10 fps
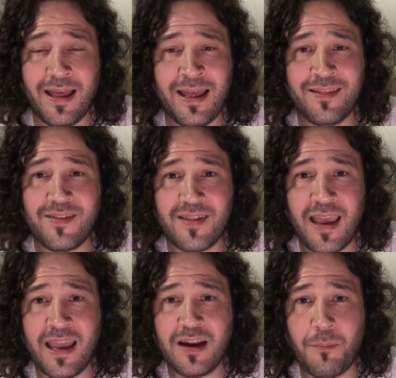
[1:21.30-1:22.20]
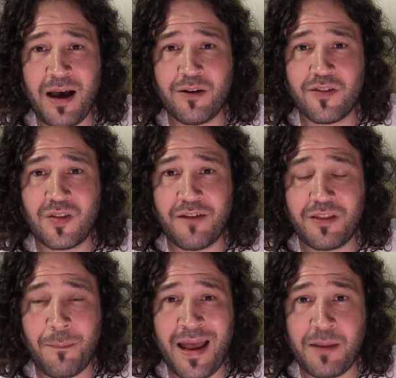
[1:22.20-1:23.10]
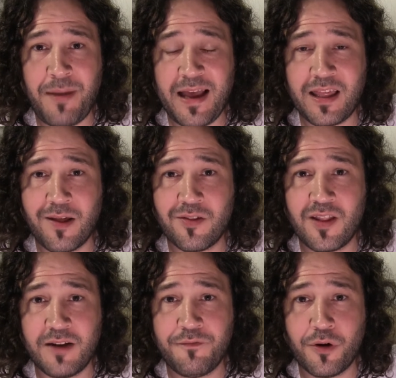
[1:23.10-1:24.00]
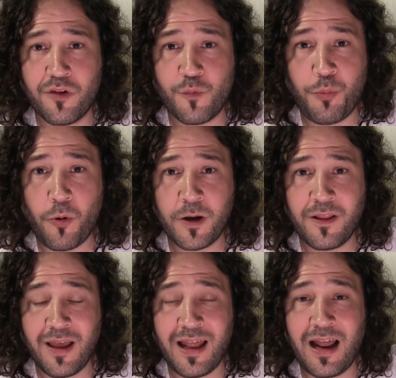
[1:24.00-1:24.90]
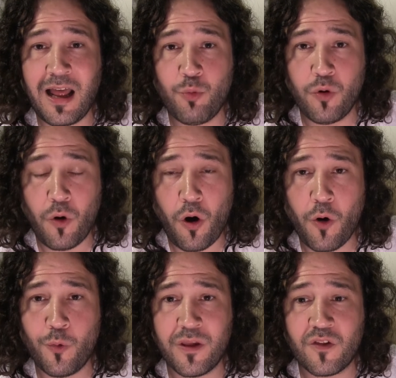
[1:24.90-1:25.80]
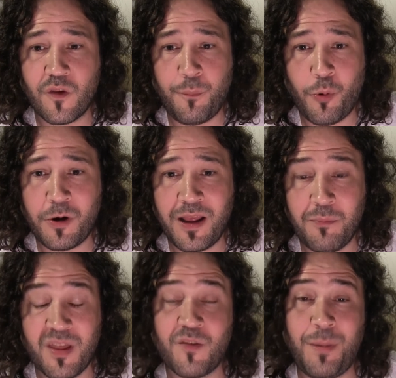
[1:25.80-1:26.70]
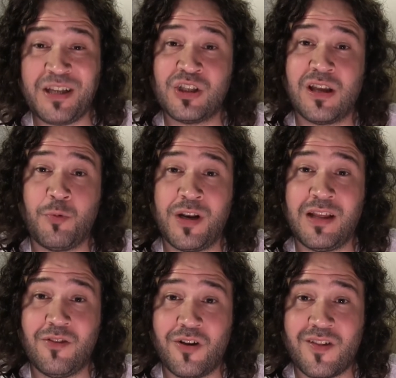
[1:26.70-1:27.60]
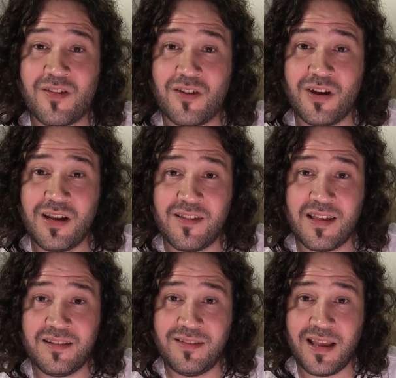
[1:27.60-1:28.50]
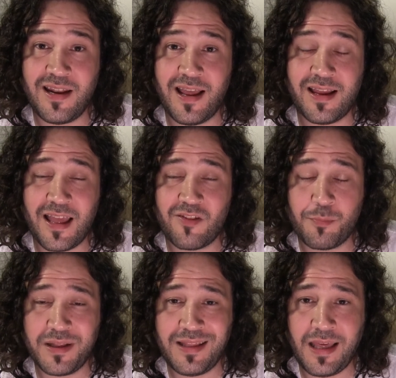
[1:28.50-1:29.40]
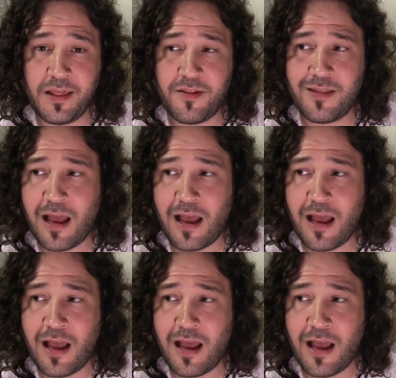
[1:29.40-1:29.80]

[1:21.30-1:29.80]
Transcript: insane amount of stuff that Manny Pacquiao's done for the sport, and I will always support him, especially when he looks as good as he did against Matisse.